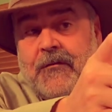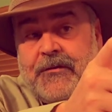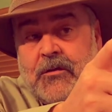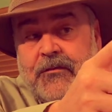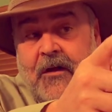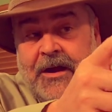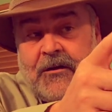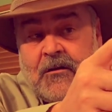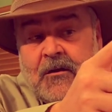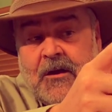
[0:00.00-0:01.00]

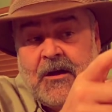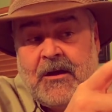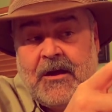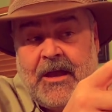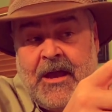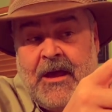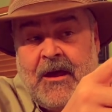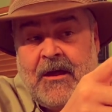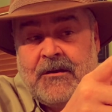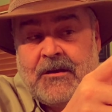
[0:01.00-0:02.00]
viewfinder,
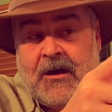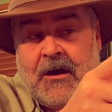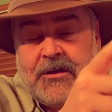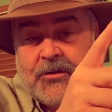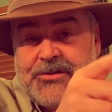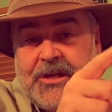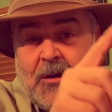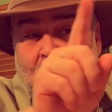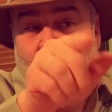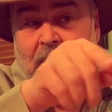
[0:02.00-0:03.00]
and uh, you'll see in
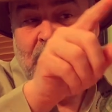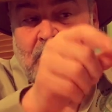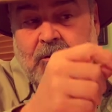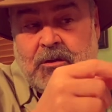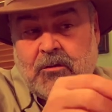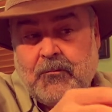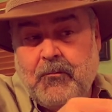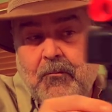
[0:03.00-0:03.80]
a moment you you